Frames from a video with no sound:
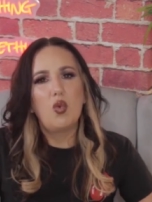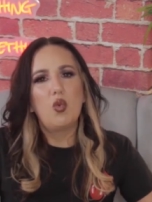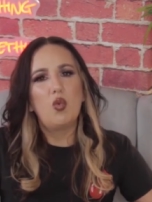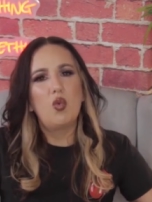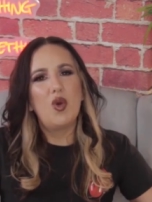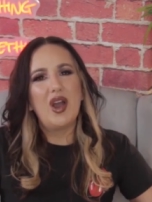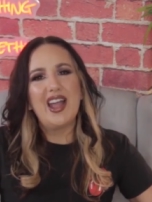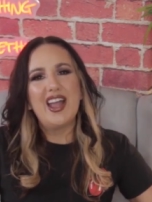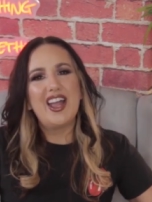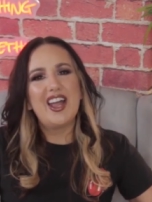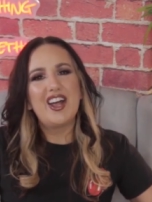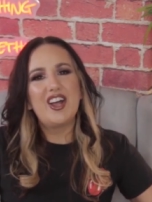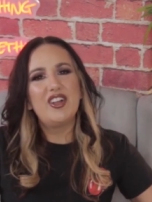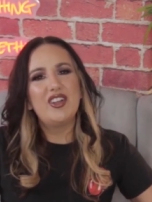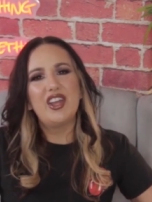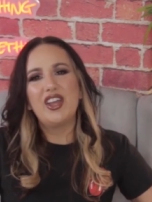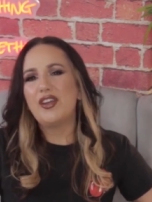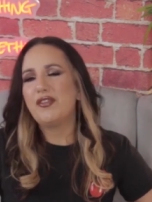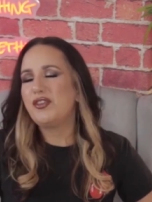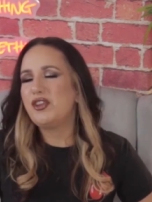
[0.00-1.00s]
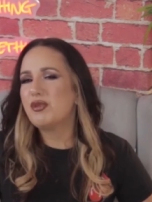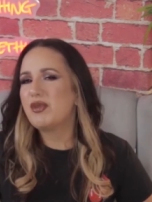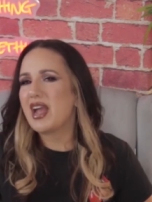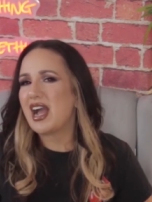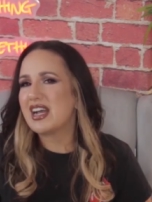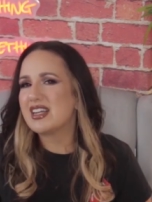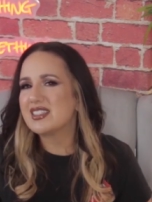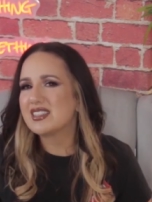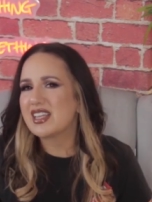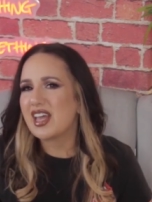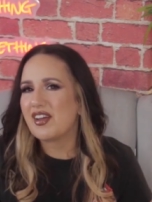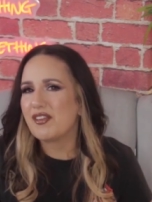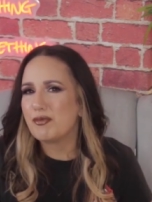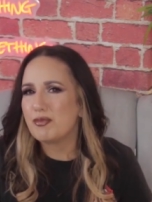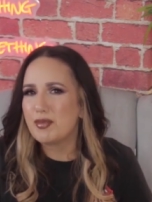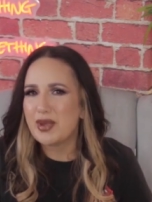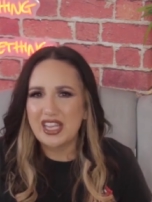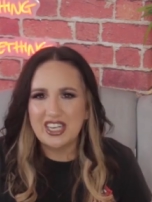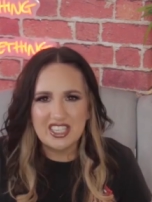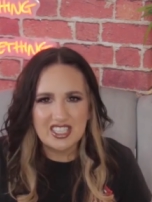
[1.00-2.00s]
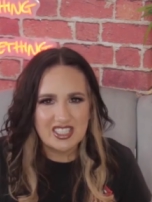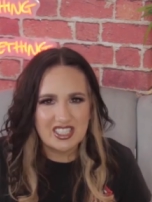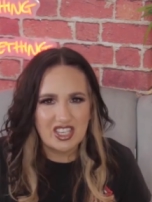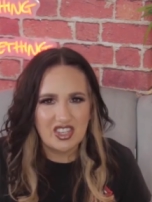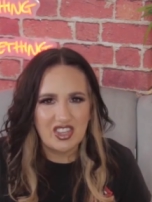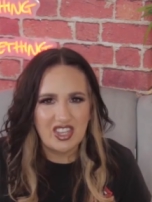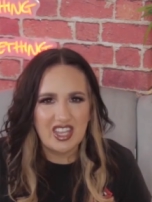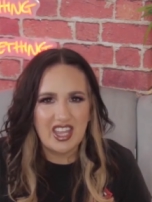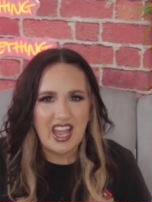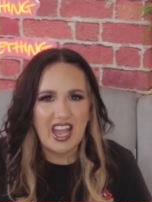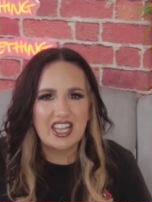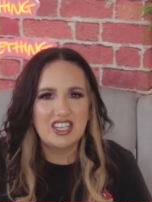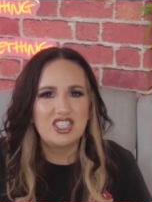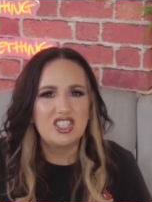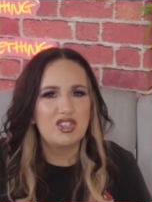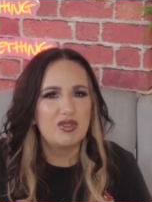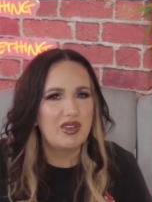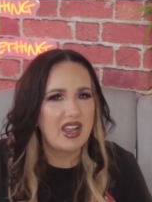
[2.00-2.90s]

Well, if you guys have made it to the end,